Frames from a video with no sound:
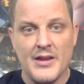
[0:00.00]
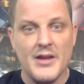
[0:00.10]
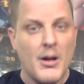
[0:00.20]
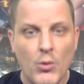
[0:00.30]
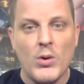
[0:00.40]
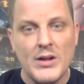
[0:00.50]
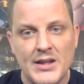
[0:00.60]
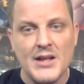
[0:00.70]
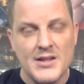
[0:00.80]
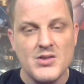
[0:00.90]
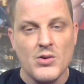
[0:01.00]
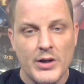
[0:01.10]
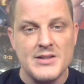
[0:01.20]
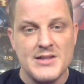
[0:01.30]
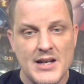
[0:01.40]
The number one thing this
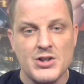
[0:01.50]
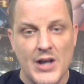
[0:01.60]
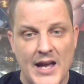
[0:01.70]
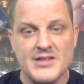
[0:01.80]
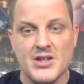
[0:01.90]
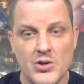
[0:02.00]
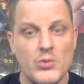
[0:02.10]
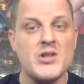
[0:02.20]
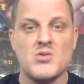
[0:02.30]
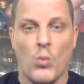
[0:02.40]
organization has to do is,